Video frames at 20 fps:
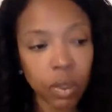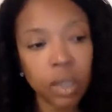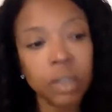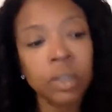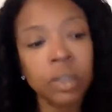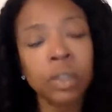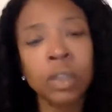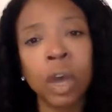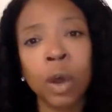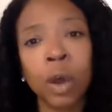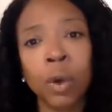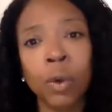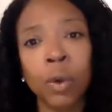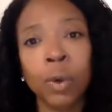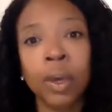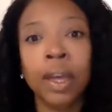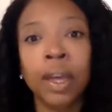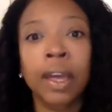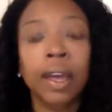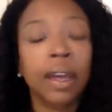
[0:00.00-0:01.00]

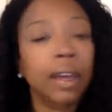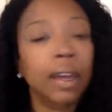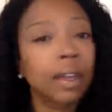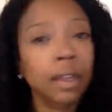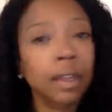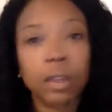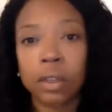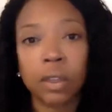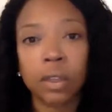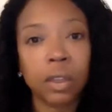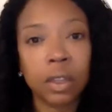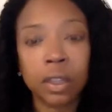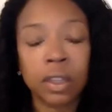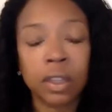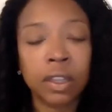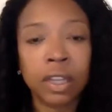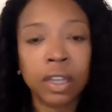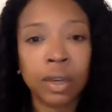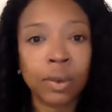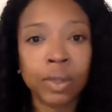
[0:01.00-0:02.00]
So
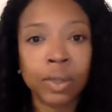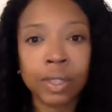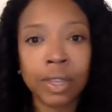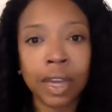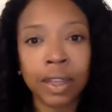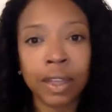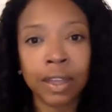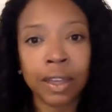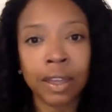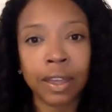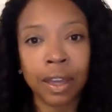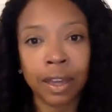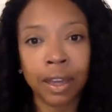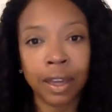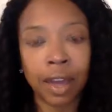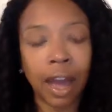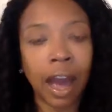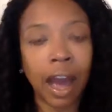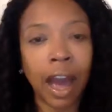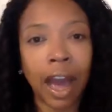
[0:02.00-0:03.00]
there was
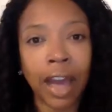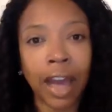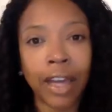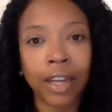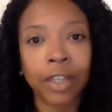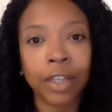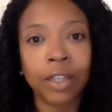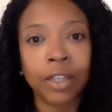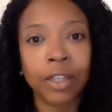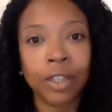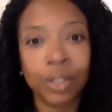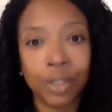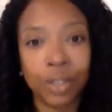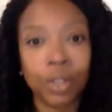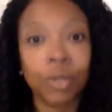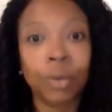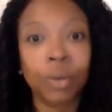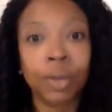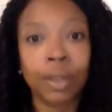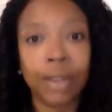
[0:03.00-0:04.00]
nothing I could
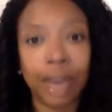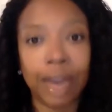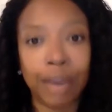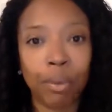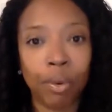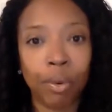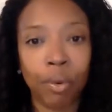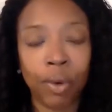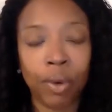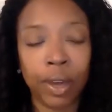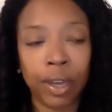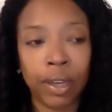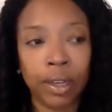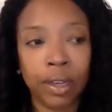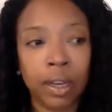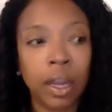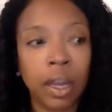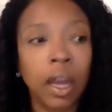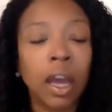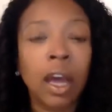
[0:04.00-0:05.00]
do at that point.
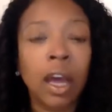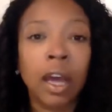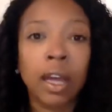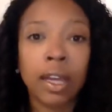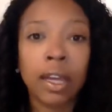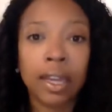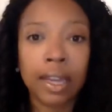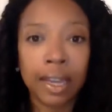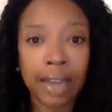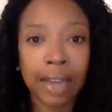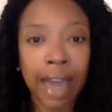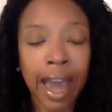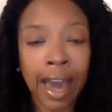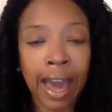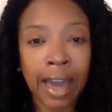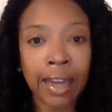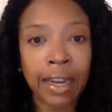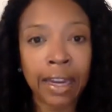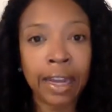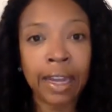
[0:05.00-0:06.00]
He
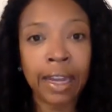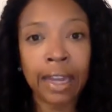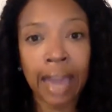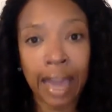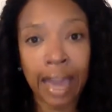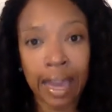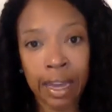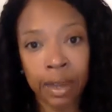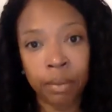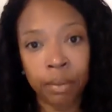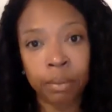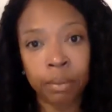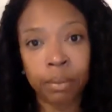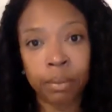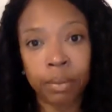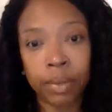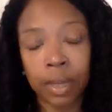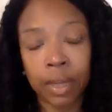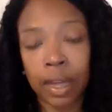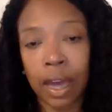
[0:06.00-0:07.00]
had a game.
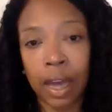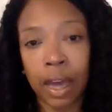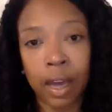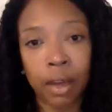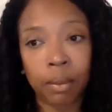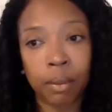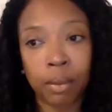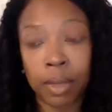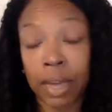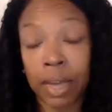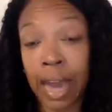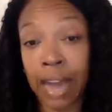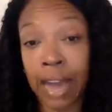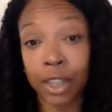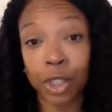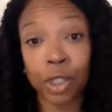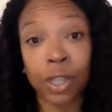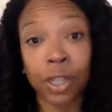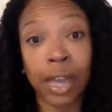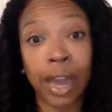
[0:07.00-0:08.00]
He
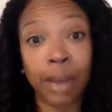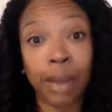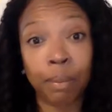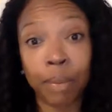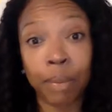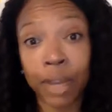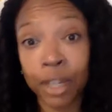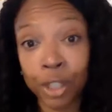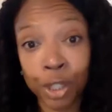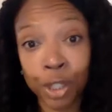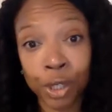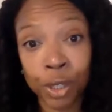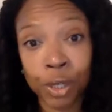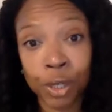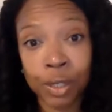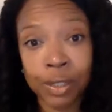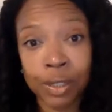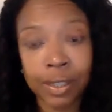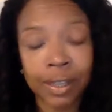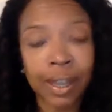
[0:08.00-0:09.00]
actually had
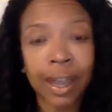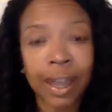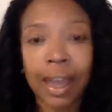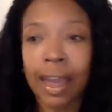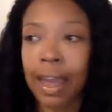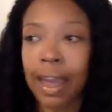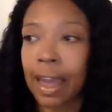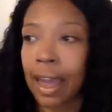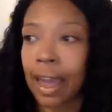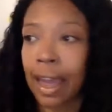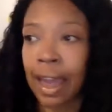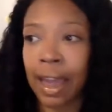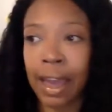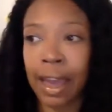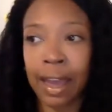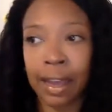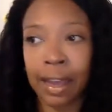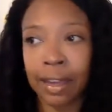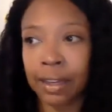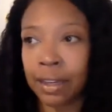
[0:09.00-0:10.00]
pictures
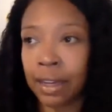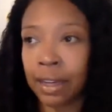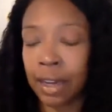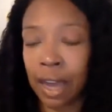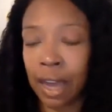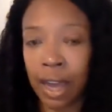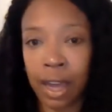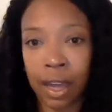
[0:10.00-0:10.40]
and,